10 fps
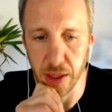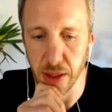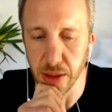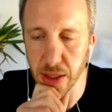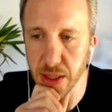
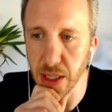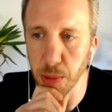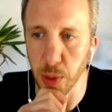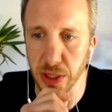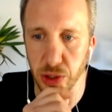the team
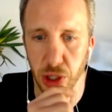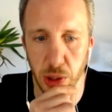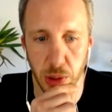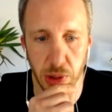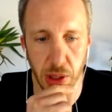always
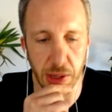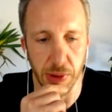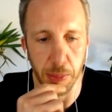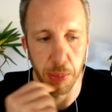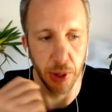joke that if
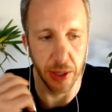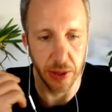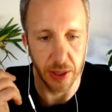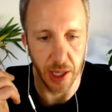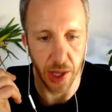I put
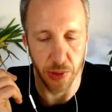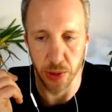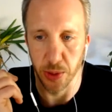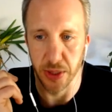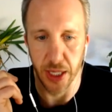anything together,
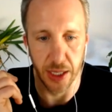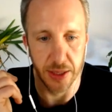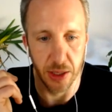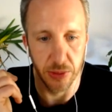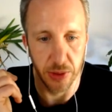it's always in
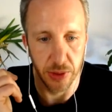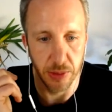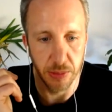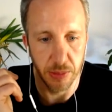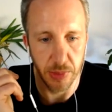Excel for
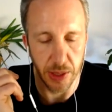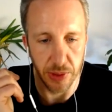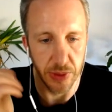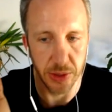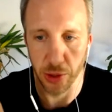them, even
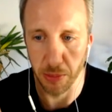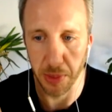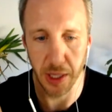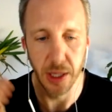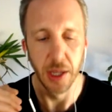if it shouldn't
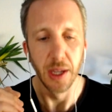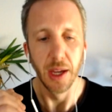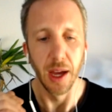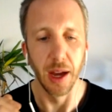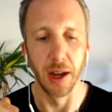be.
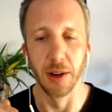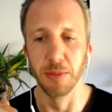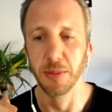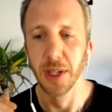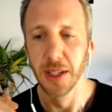
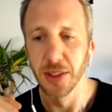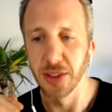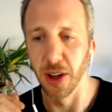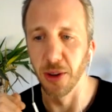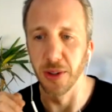Um,
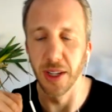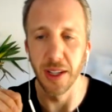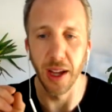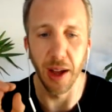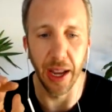so,
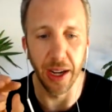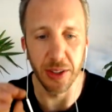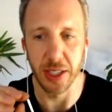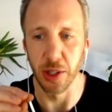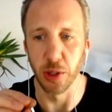and I'll
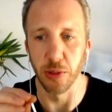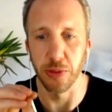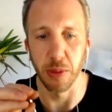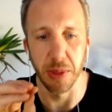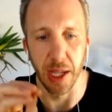tell you
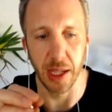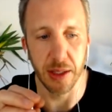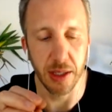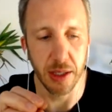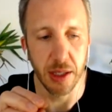from
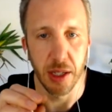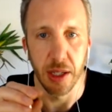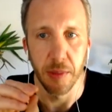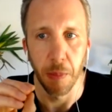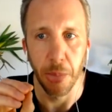data,
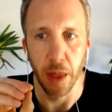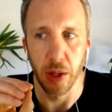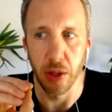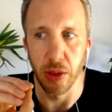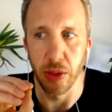
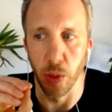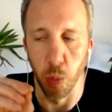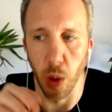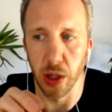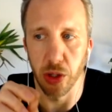the
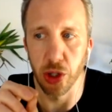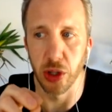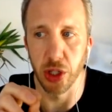one, the